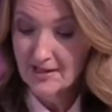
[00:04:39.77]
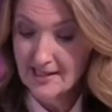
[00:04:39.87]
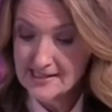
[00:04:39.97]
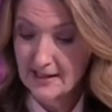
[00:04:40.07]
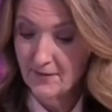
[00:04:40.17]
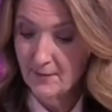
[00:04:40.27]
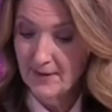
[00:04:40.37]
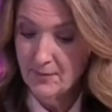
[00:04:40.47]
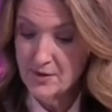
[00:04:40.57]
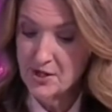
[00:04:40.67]
you're still asking
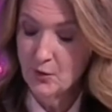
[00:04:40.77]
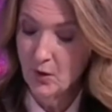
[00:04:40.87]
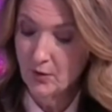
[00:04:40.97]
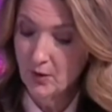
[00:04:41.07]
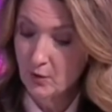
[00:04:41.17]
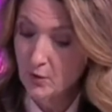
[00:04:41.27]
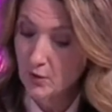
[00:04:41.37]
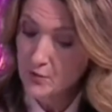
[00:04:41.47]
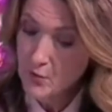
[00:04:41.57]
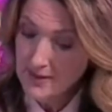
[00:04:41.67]
for members who
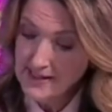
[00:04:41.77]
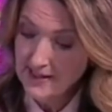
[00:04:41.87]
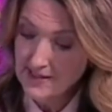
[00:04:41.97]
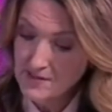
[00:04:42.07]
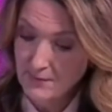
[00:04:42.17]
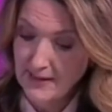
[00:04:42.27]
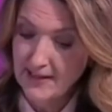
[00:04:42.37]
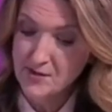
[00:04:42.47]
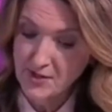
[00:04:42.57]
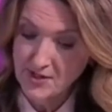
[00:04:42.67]
are on £20,000,
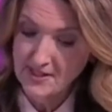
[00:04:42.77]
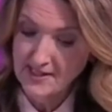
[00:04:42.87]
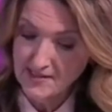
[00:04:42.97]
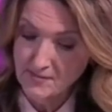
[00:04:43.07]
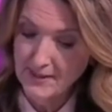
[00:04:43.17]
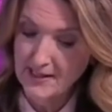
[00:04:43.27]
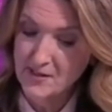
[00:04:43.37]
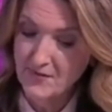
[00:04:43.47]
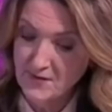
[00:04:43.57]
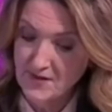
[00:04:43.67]
£30,000,
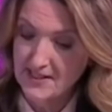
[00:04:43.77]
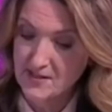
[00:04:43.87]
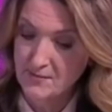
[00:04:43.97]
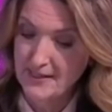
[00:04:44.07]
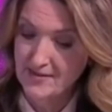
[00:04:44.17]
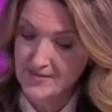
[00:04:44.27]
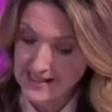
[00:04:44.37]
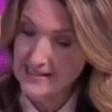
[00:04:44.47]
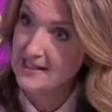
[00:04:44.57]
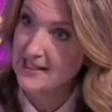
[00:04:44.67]

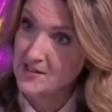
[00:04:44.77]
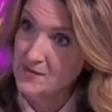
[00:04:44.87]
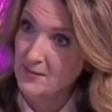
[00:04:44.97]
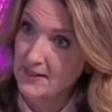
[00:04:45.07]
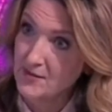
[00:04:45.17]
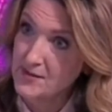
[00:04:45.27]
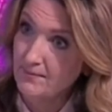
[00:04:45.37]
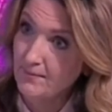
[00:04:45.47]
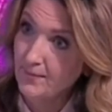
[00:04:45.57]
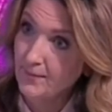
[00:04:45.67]
£50,000,
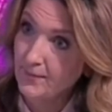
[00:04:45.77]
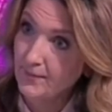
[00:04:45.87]
£80,000?